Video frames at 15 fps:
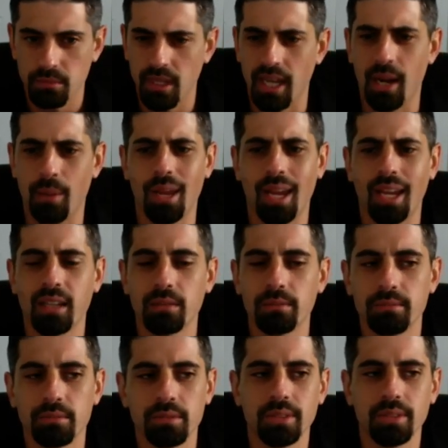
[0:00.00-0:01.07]
And I'm like,
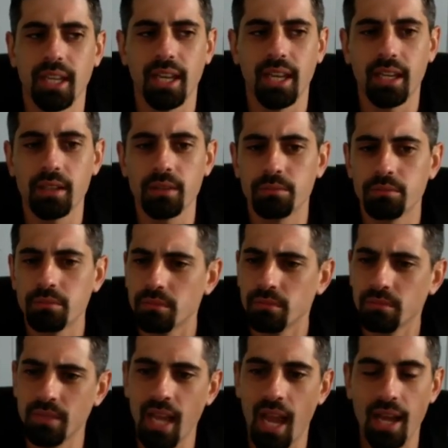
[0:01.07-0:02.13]
okay,
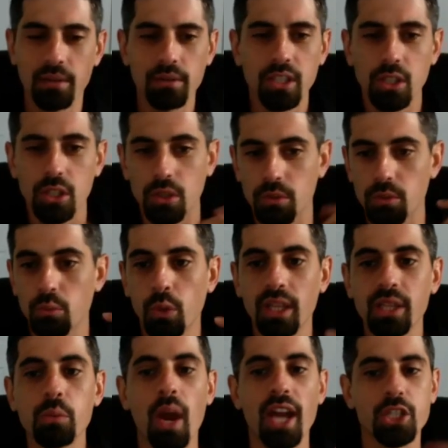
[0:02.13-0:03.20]
not
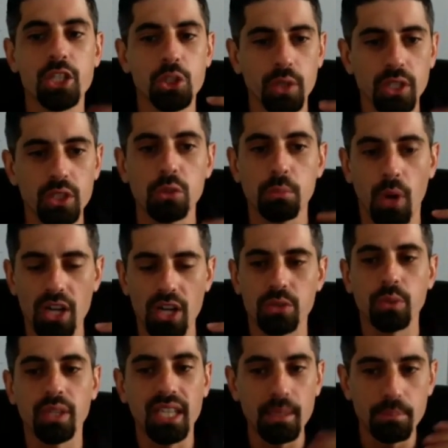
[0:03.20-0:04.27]
really registering too
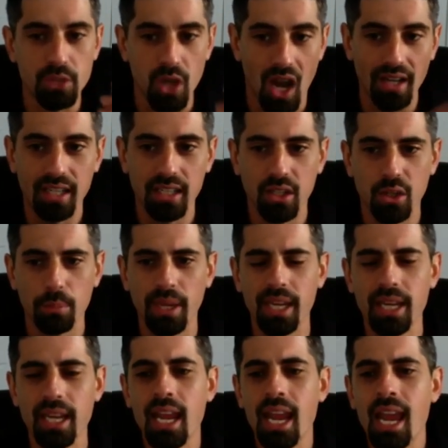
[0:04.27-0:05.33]
much. We keep talking a little
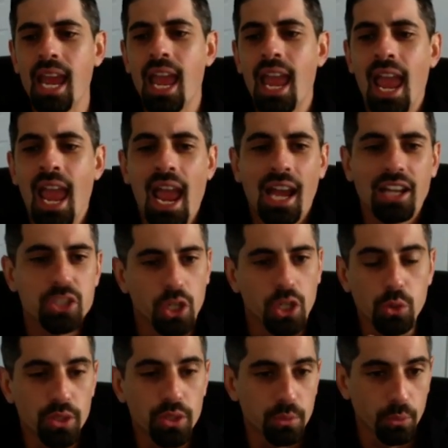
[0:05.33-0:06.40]
bit,
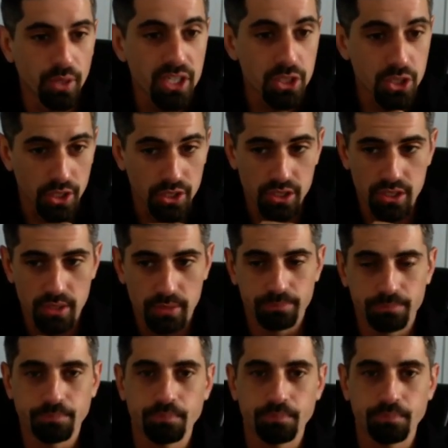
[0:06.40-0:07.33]
start doing some research.